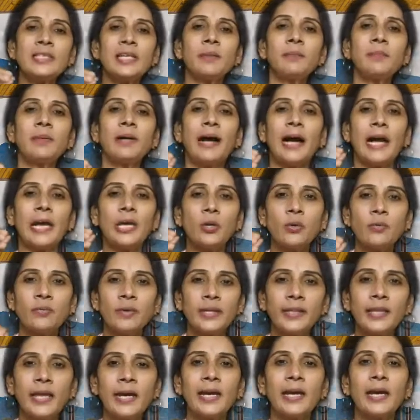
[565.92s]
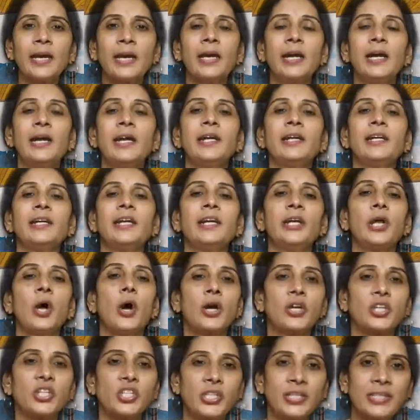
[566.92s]
some Ayurvedic
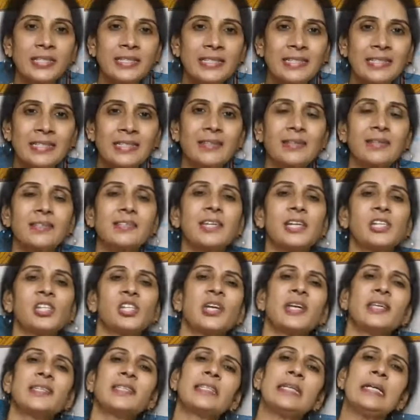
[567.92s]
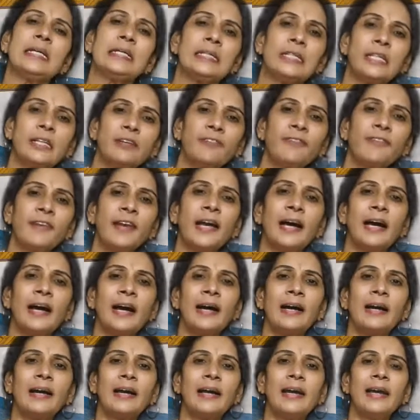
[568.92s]
detoxions such as
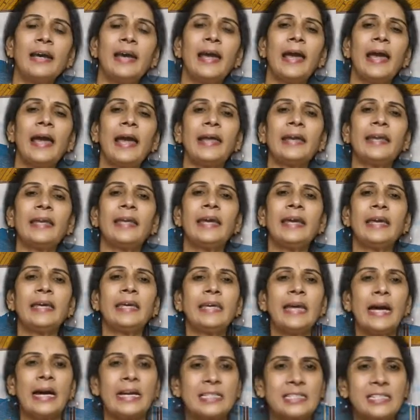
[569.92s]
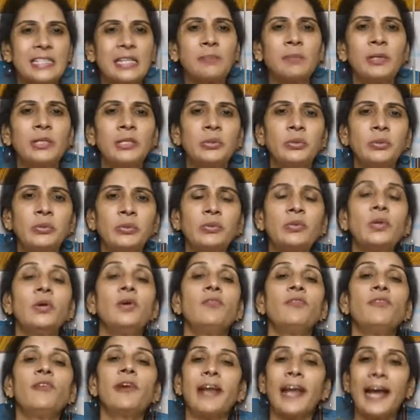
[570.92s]
Trifla and Yasti Madhu
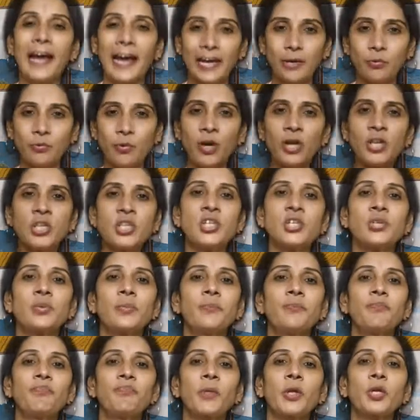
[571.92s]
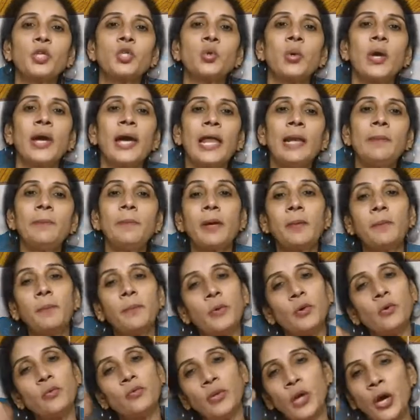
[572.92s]
for eye wash to help
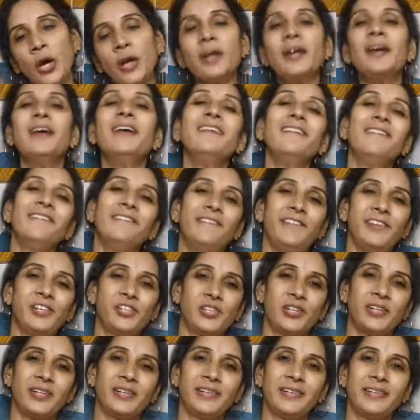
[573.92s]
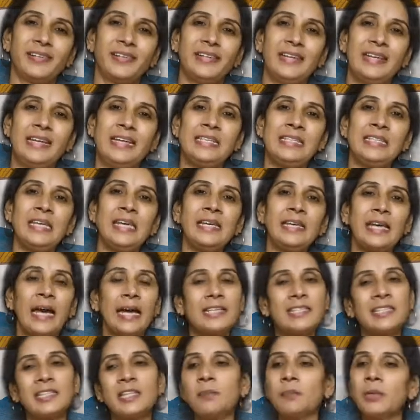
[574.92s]
improve your vision. See,
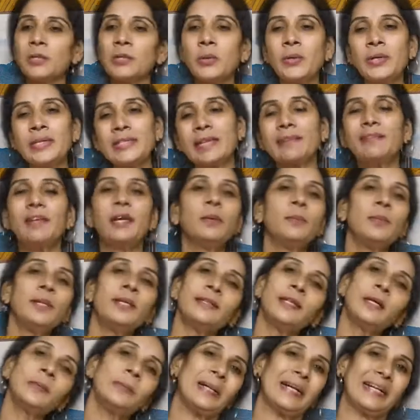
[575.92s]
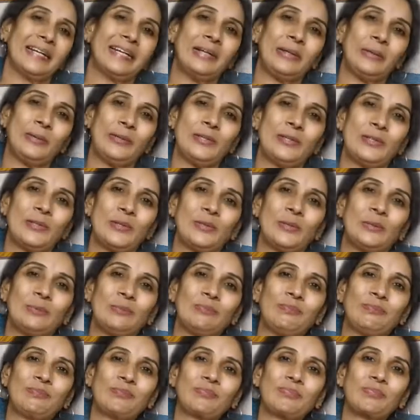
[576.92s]
Yasti Madhu is available in the market also.
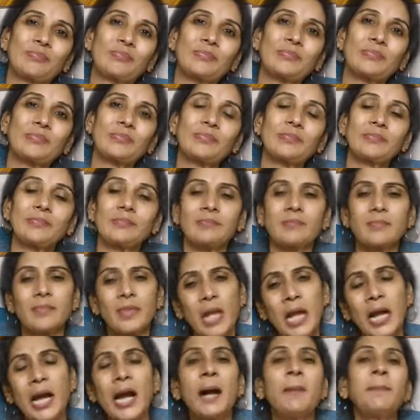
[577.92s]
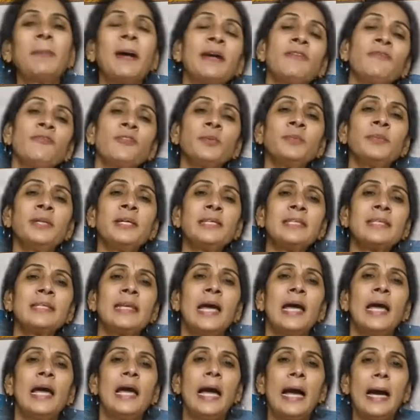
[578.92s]
Apart from this,
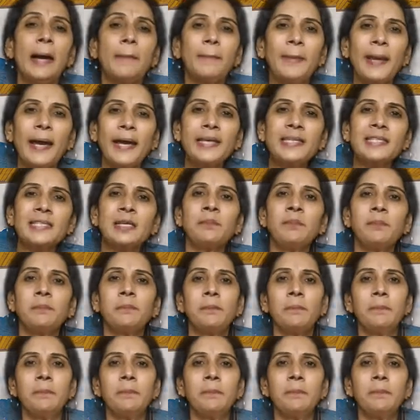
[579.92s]
apply some